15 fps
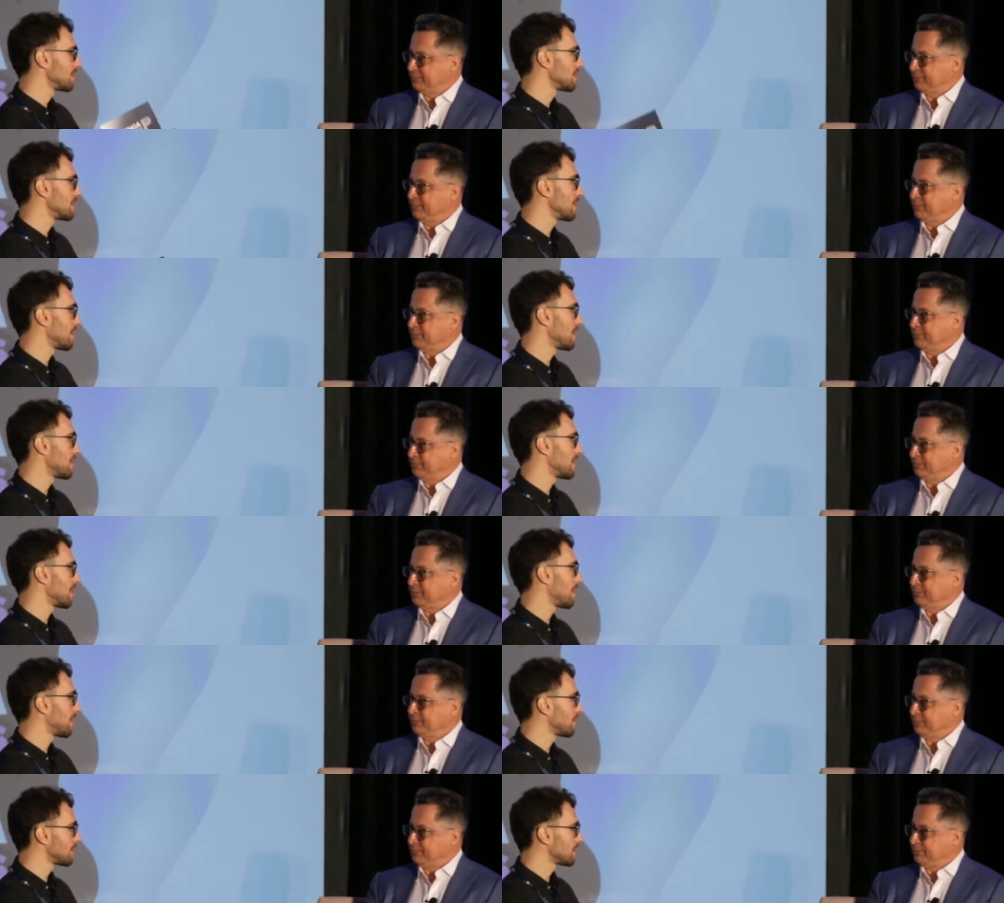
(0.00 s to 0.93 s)
Speaker 1: uh, around
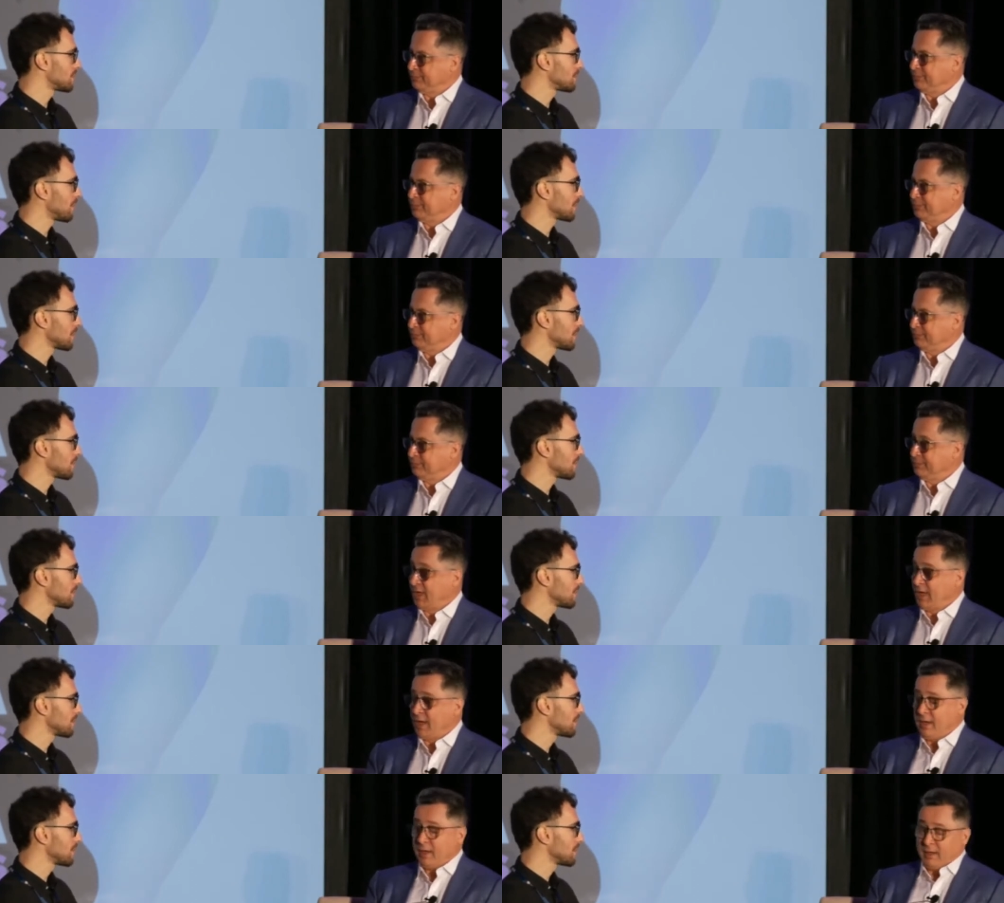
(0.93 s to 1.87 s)
this molecule?
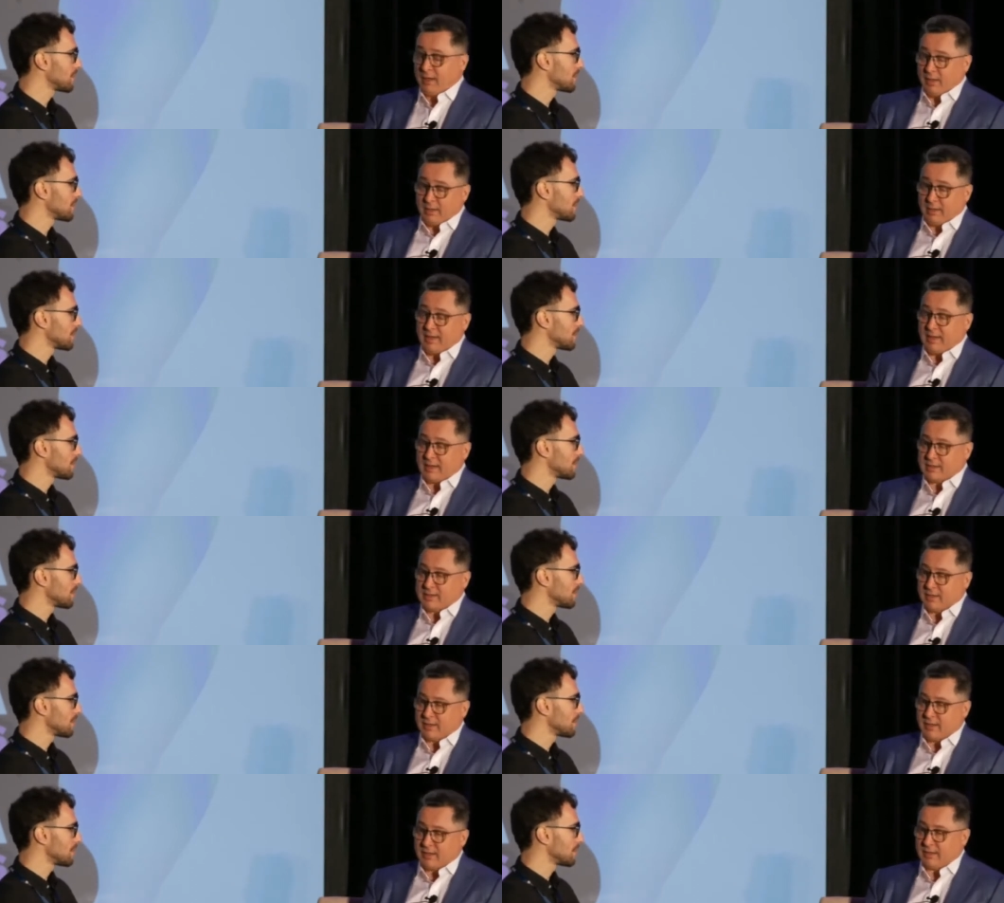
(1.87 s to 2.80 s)
Speaker 2: Yes, uh,
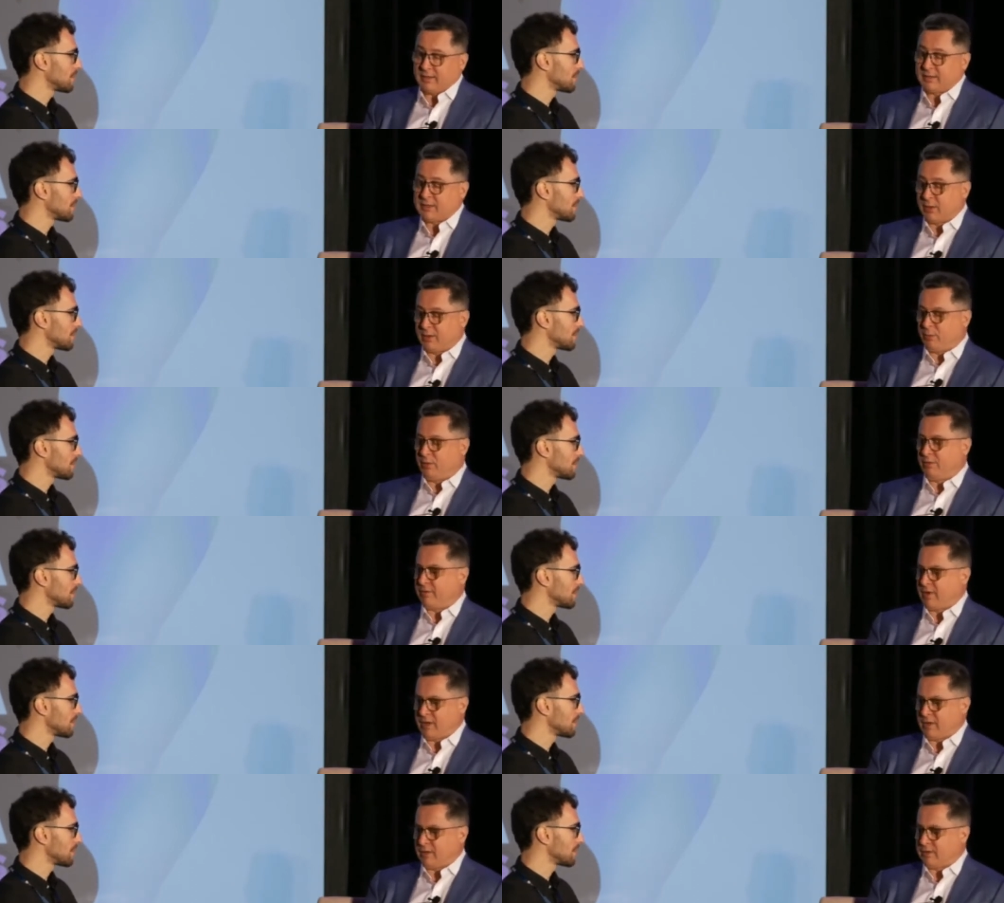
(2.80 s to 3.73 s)
so we filed,
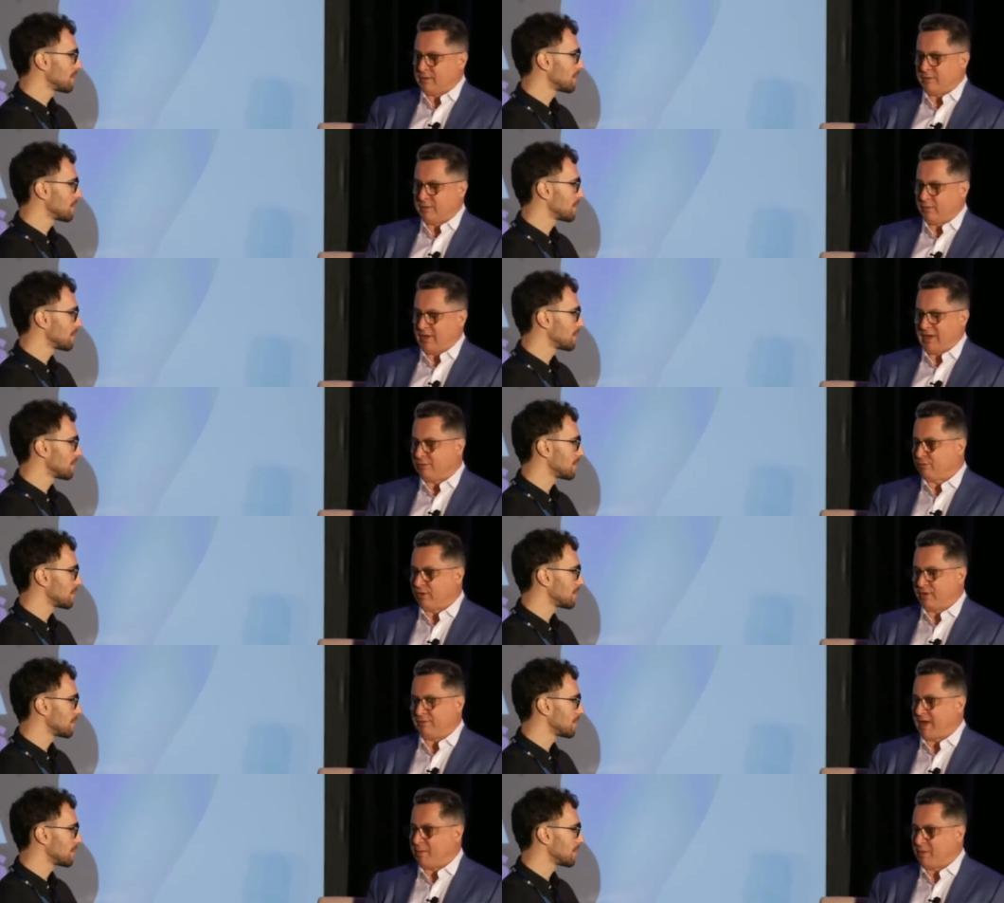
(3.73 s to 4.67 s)
we have three
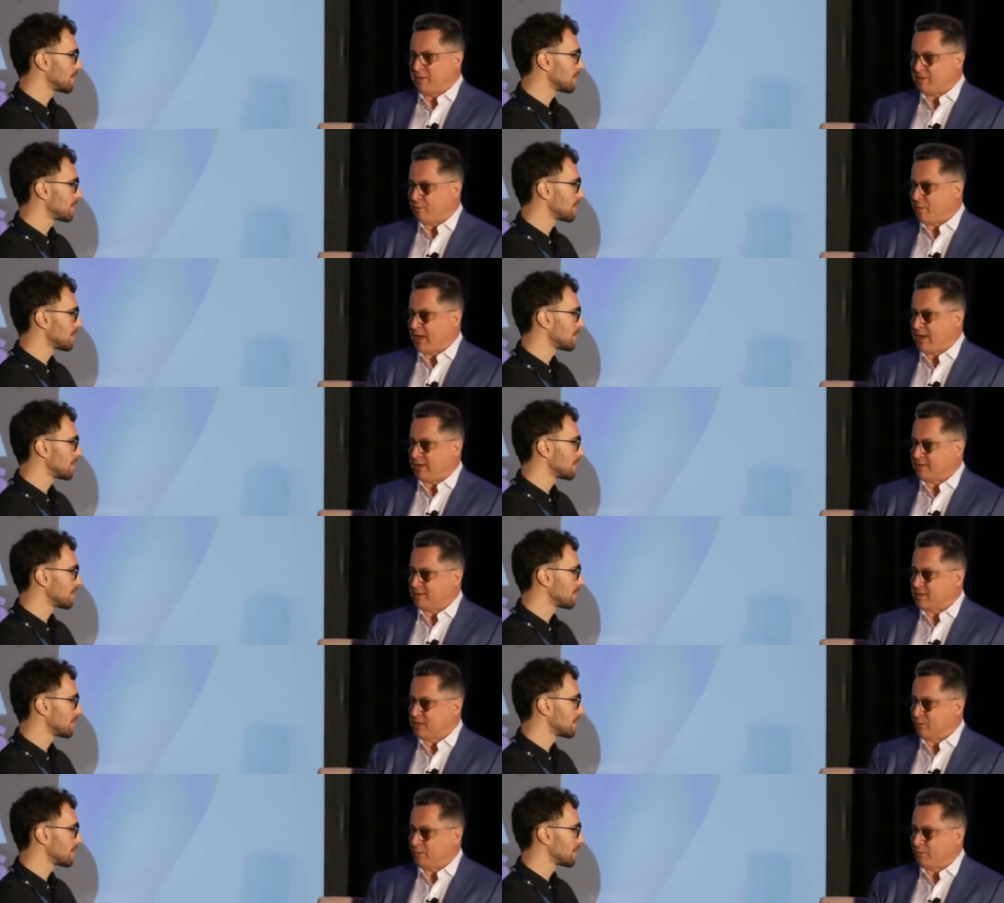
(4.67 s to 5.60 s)
families of patents that we've
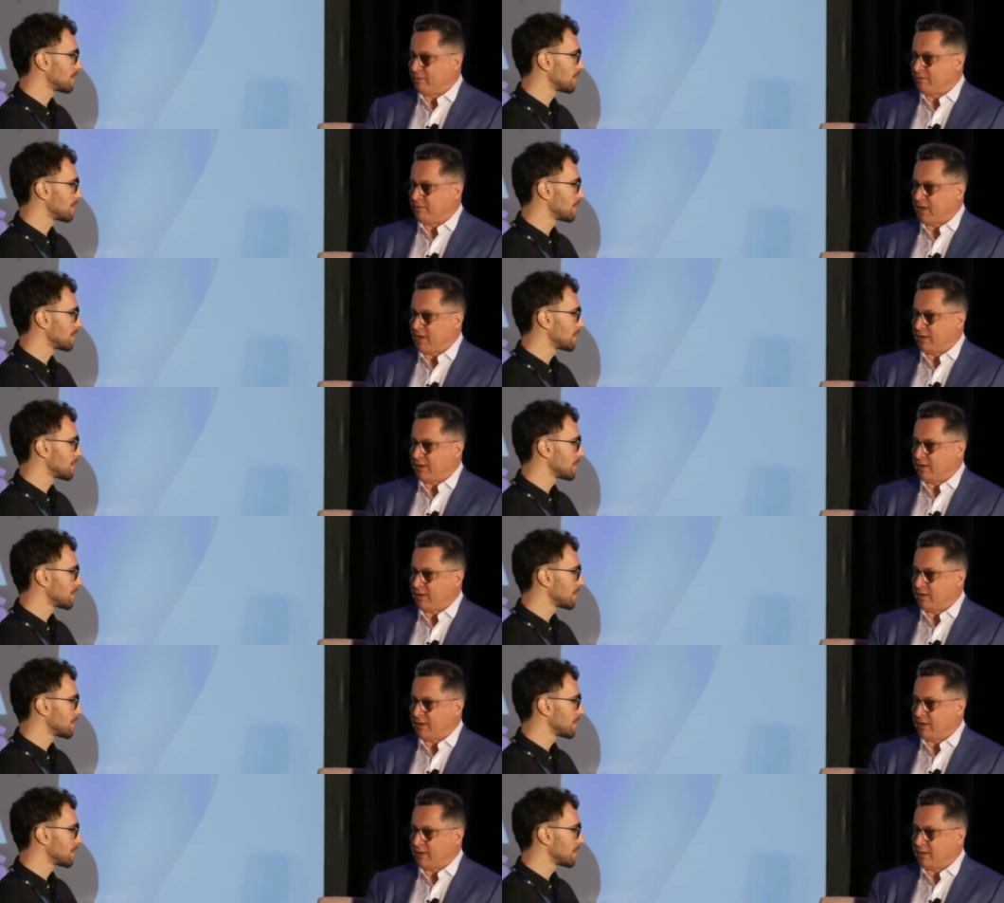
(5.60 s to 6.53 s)
been filing.
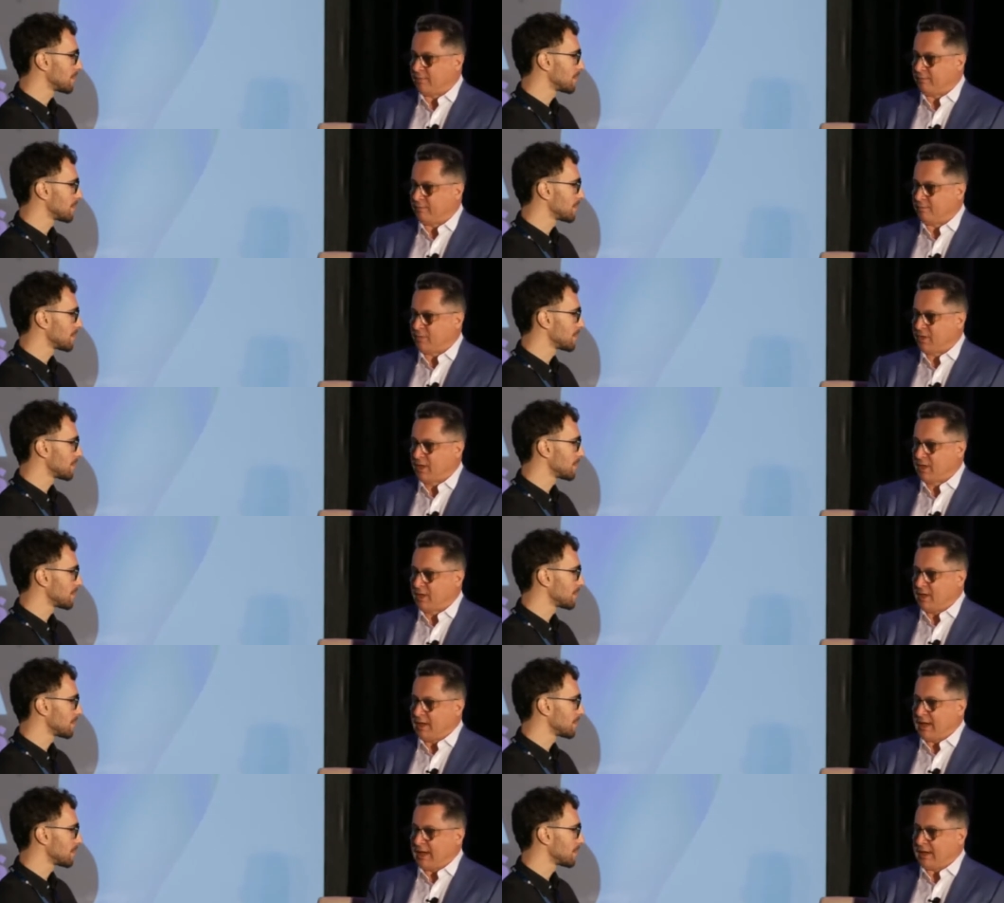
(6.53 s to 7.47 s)
Um,
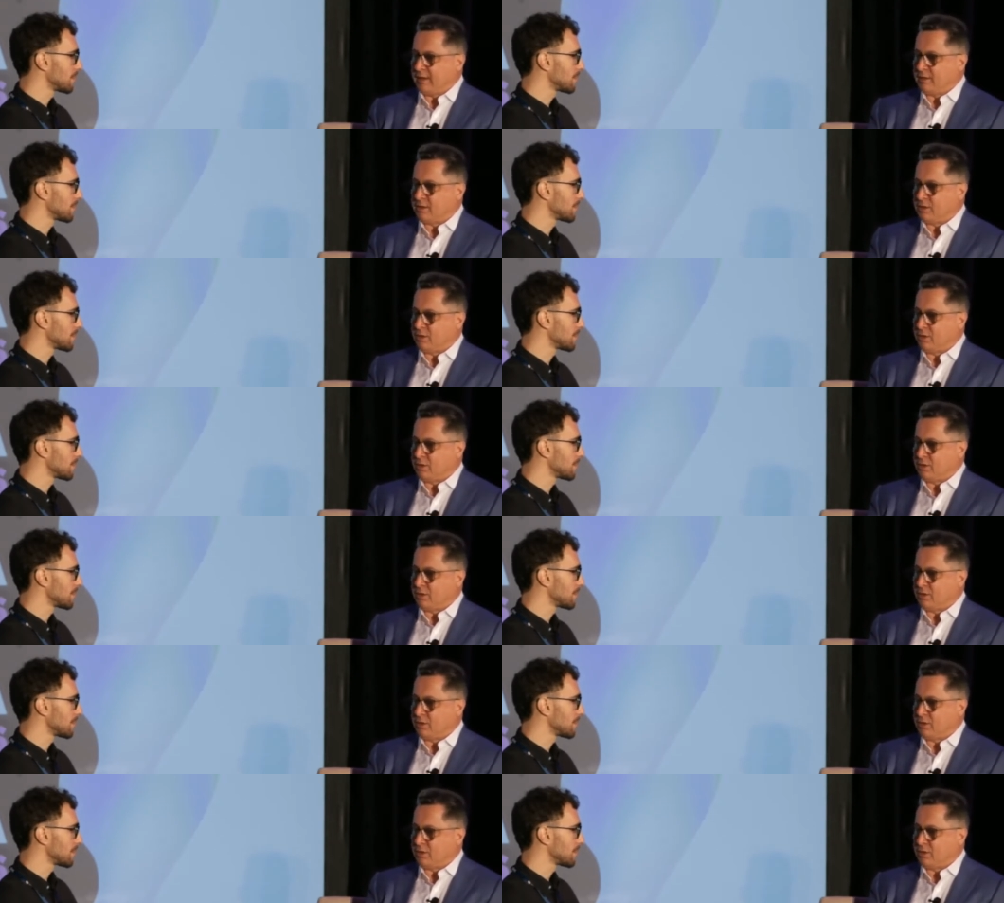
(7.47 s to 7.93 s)
adding to the